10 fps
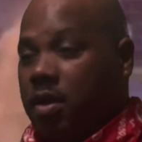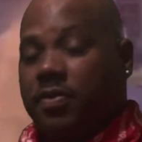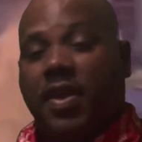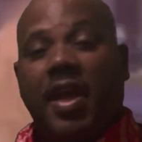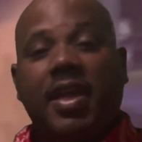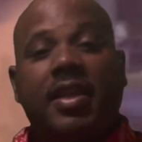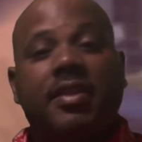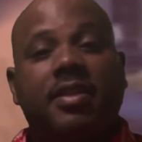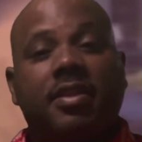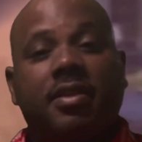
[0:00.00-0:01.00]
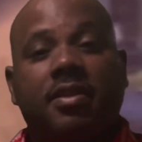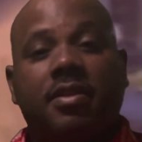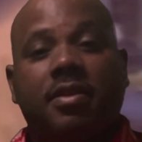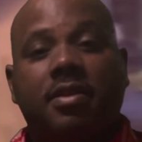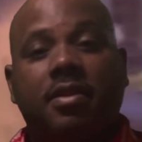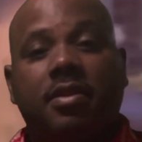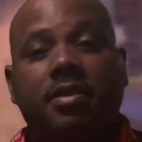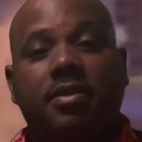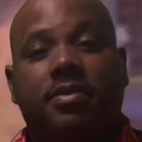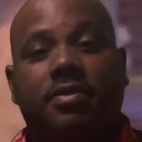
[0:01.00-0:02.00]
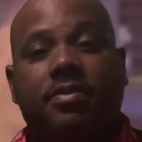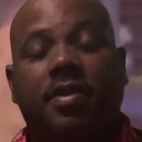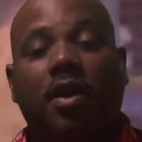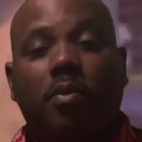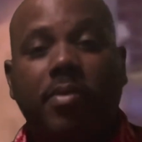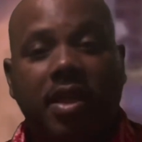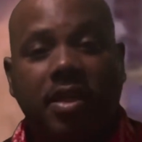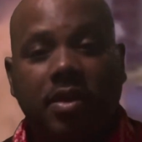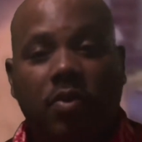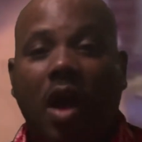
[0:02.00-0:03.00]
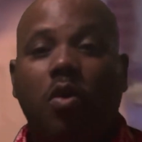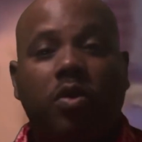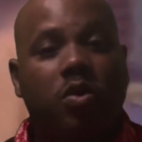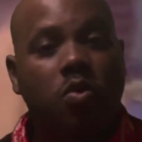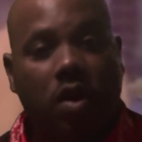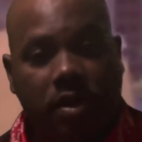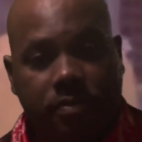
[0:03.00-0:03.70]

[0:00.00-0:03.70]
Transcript: they tell me, I go to court.